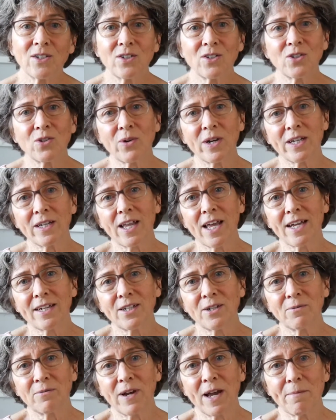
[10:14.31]
So I'd
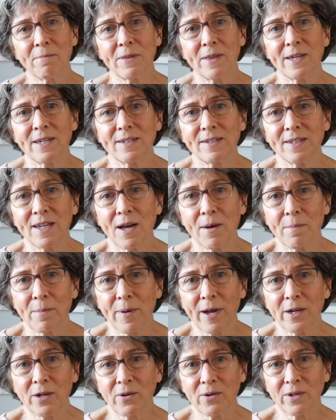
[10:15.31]
like to wrap things up
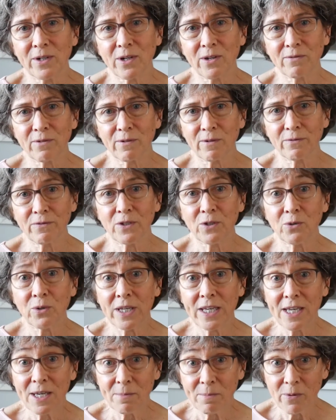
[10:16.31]
by going over a few
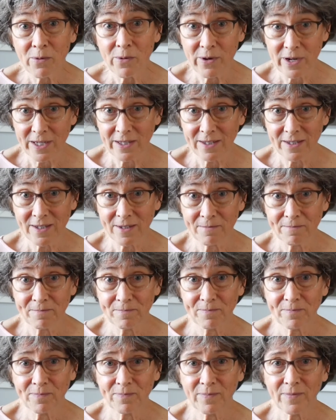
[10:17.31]
key points.
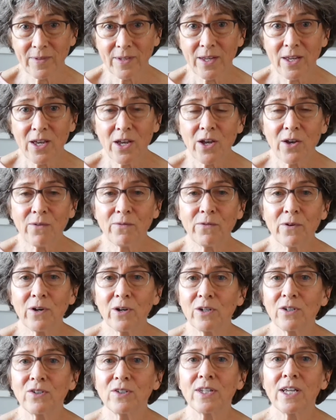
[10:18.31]

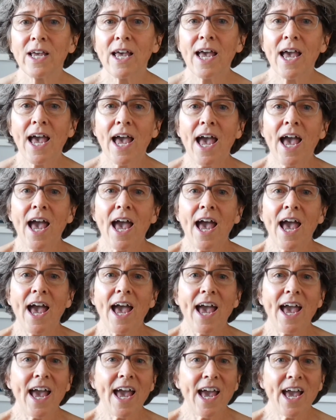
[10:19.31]
First,
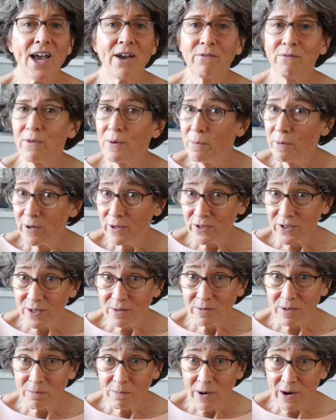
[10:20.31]
every
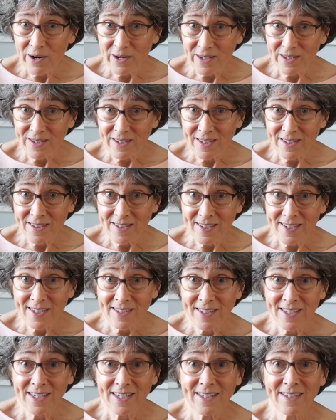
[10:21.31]
person with Parkinson's
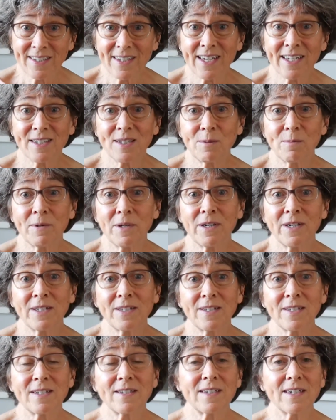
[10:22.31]
disease
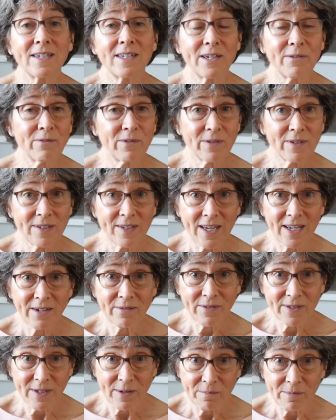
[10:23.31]
experiences a different set
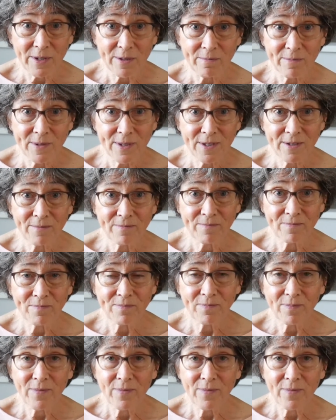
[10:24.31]
of symptoms.